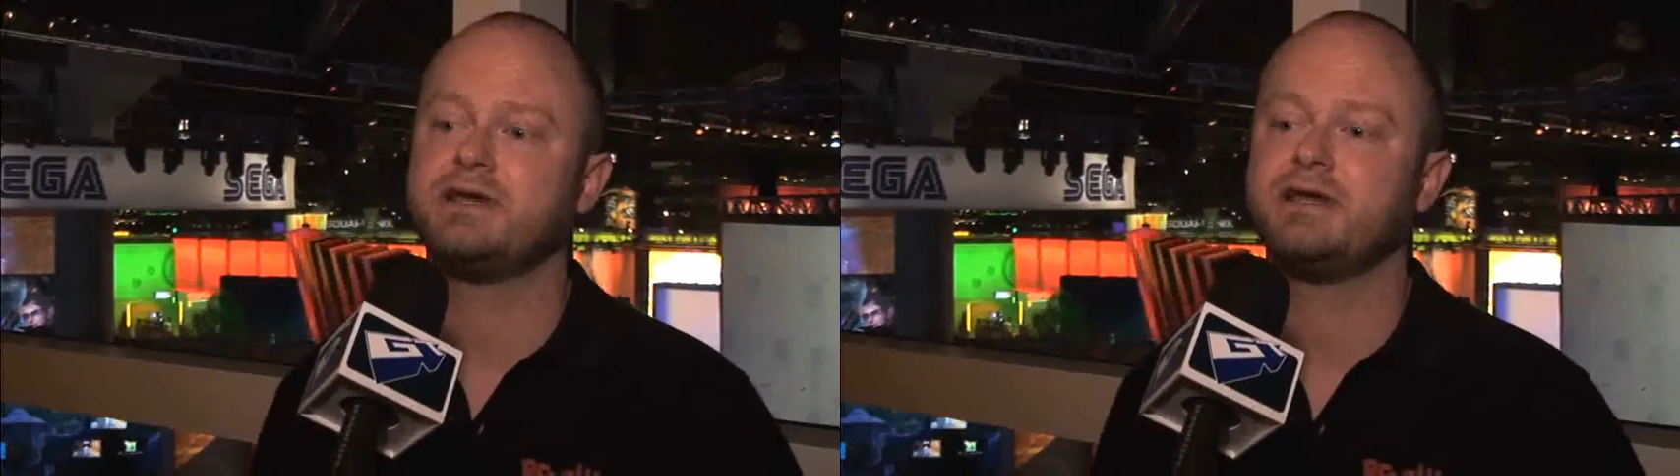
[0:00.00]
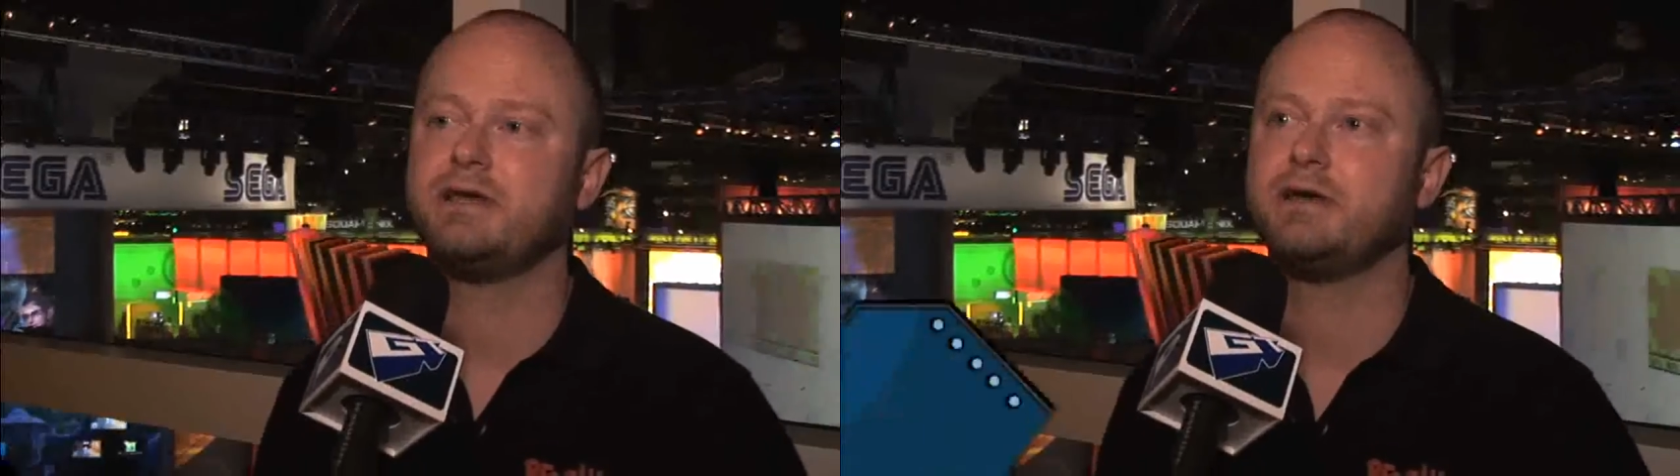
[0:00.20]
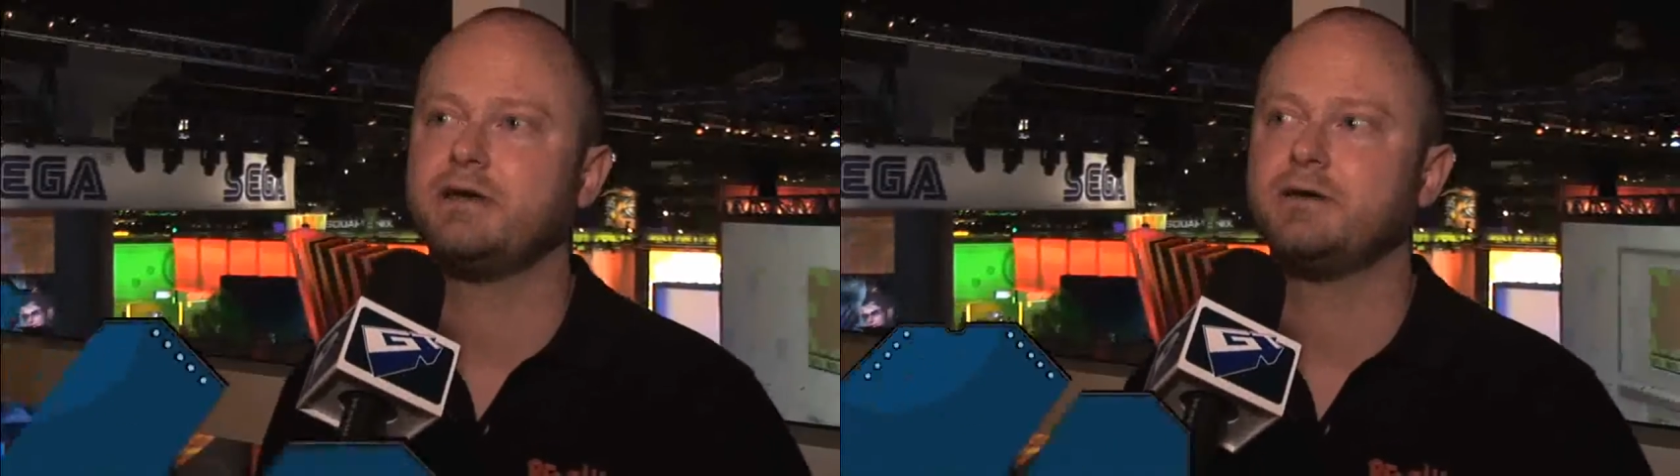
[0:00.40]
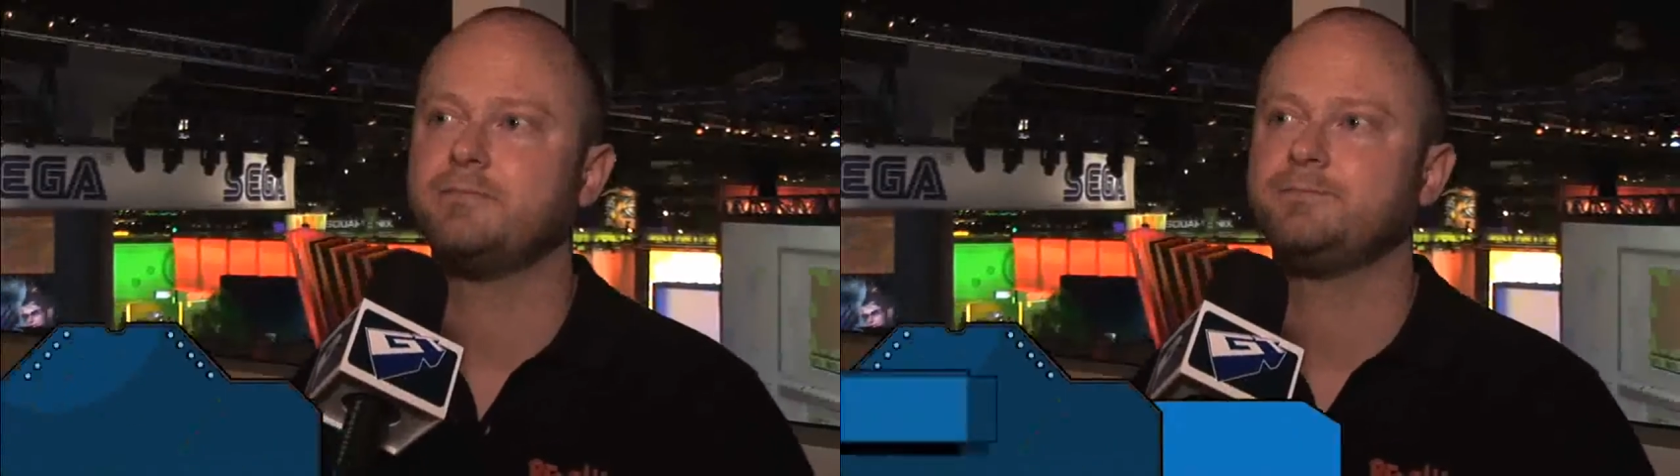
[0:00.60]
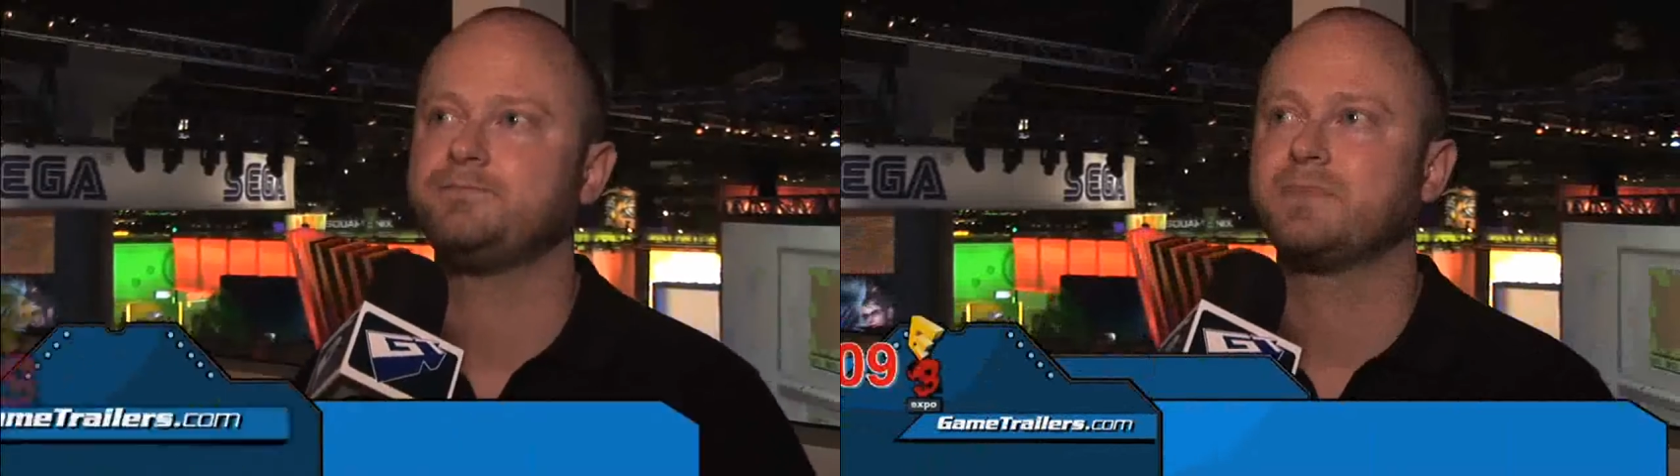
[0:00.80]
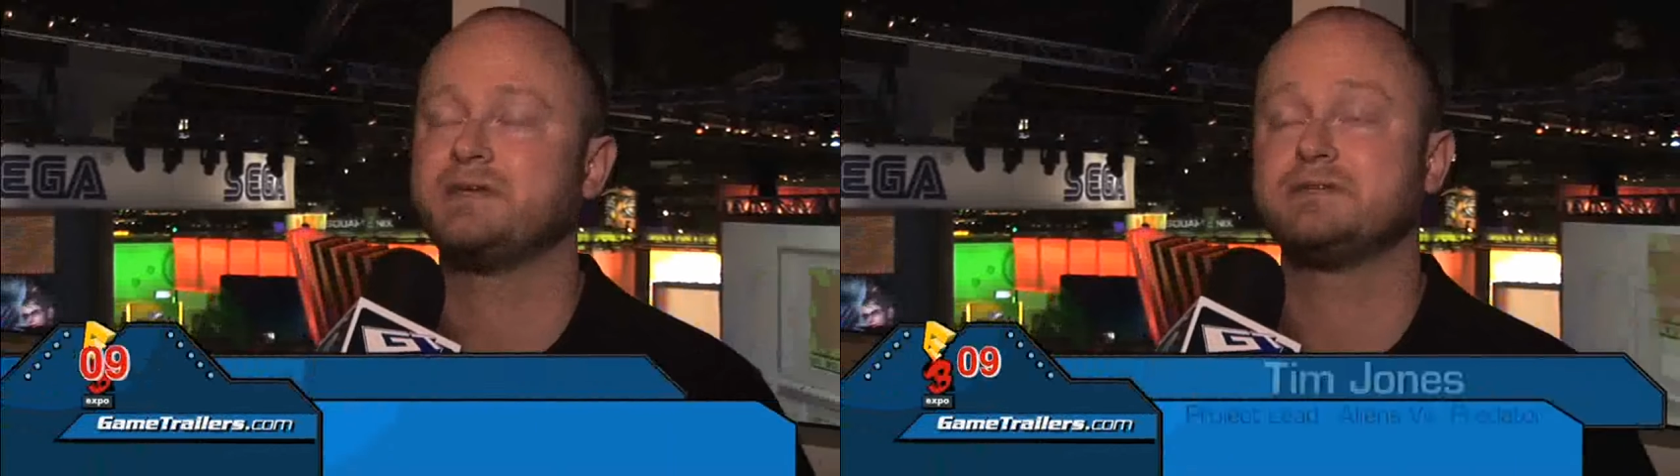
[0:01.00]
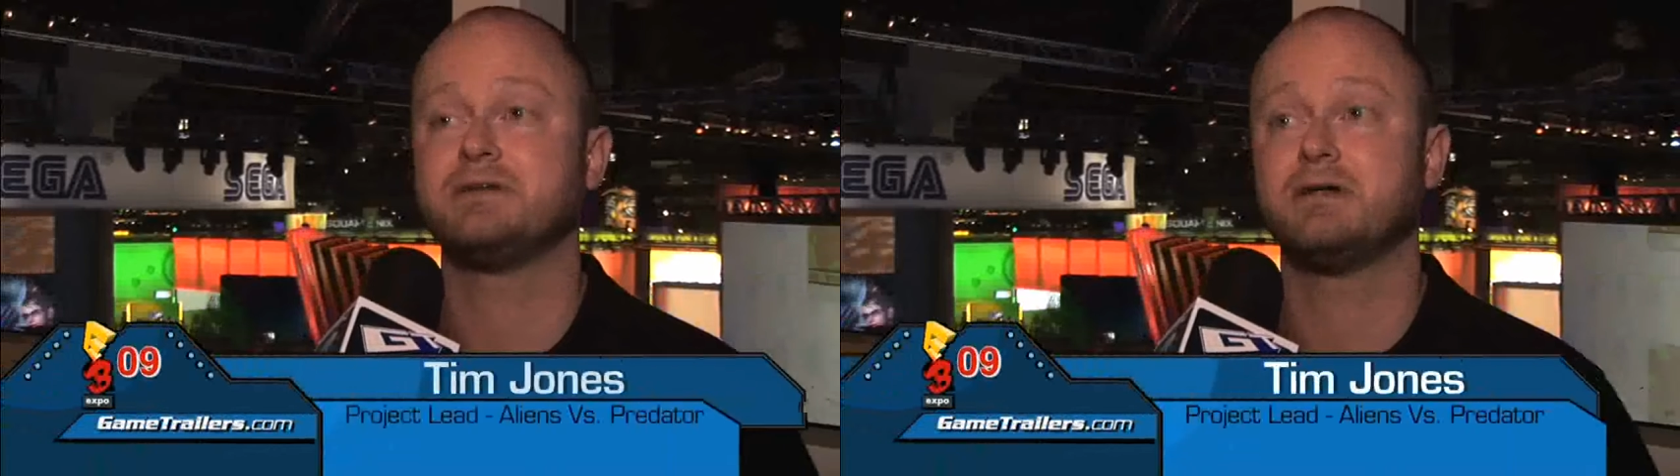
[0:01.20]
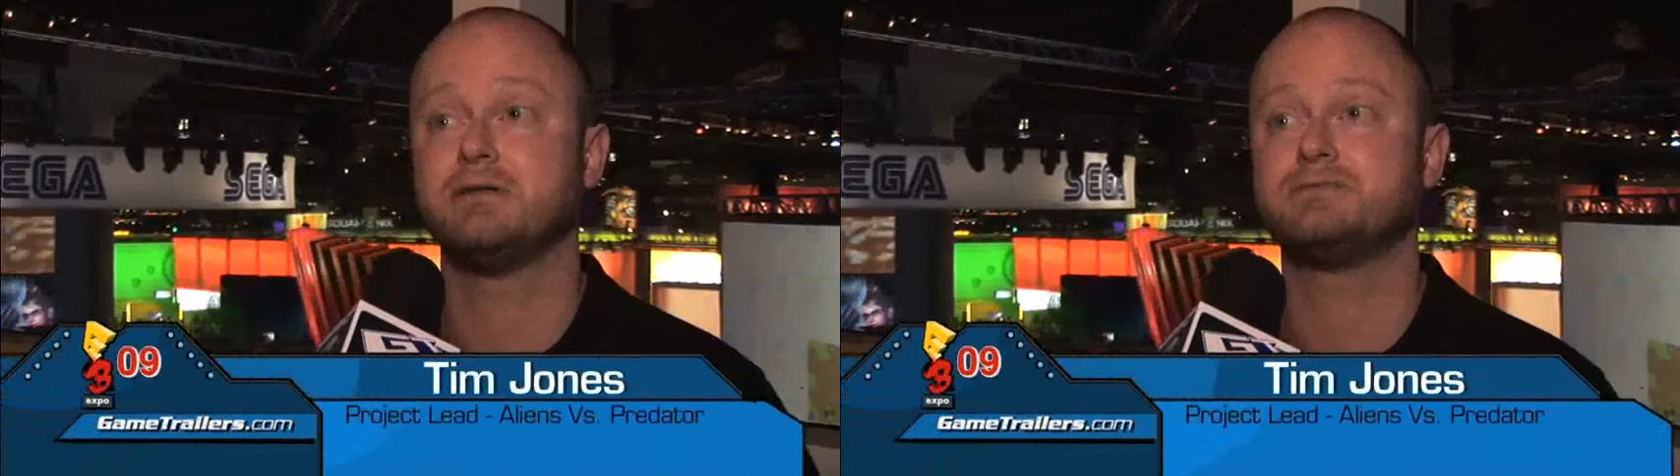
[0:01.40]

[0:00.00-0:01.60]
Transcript: a title